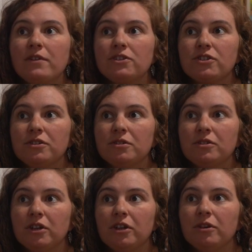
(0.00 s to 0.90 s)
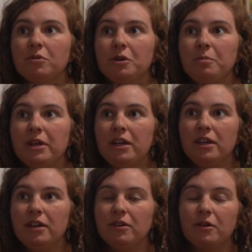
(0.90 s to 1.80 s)
vision, would
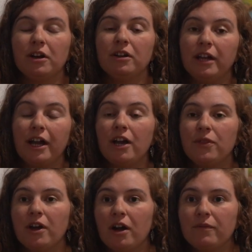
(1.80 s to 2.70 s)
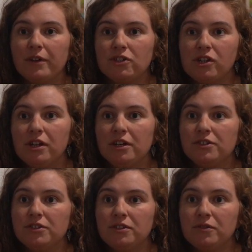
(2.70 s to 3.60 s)
be, I think our vision
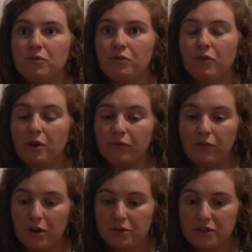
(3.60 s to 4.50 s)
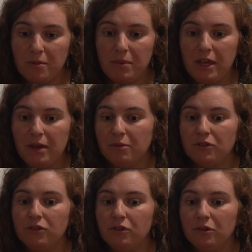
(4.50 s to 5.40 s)
is for folks to be able
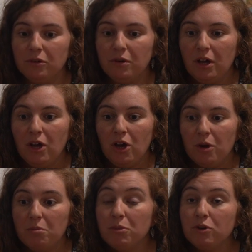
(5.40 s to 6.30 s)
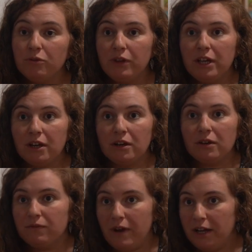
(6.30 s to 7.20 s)
to move
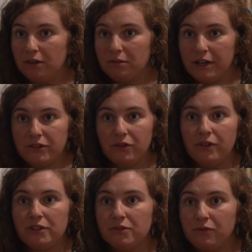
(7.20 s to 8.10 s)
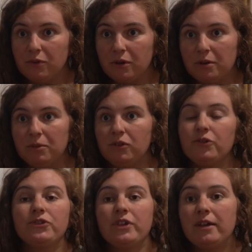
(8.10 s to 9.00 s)
here, find a rental that's affordable,
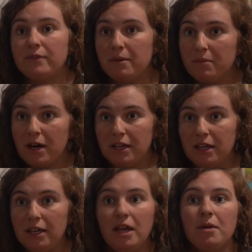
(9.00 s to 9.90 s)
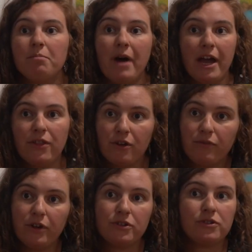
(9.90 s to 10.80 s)
save up money, buy their
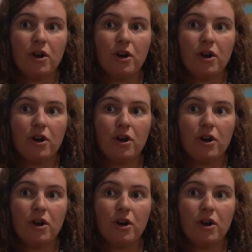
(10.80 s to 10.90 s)
first